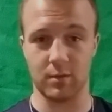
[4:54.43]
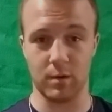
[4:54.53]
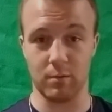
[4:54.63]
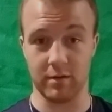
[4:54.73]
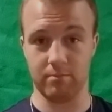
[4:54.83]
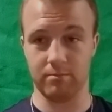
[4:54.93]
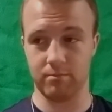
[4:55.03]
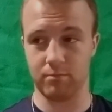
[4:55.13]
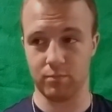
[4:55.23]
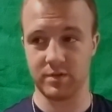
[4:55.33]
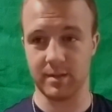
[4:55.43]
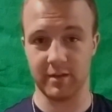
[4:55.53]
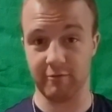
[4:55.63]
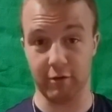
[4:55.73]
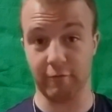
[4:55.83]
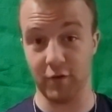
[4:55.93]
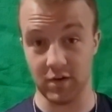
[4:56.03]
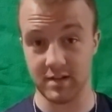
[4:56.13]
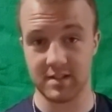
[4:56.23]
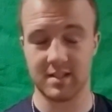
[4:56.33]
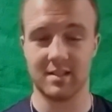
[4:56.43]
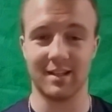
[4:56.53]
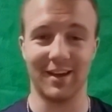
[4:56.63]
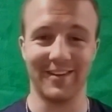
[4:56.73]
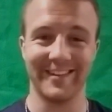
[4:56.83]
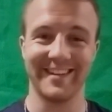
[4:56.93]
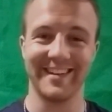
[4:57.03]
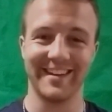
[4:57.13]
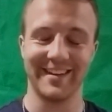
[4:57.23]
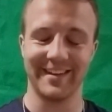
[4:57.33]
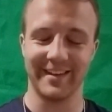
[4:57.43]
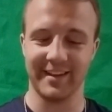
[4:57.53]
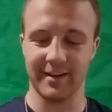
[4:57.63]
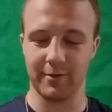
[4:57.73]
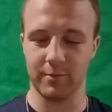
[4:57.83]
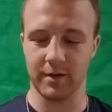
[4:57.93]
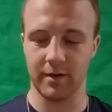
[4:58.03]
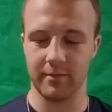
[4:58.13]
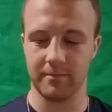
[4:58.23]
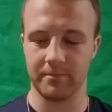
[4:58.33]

Like, we were some of the first. So, we're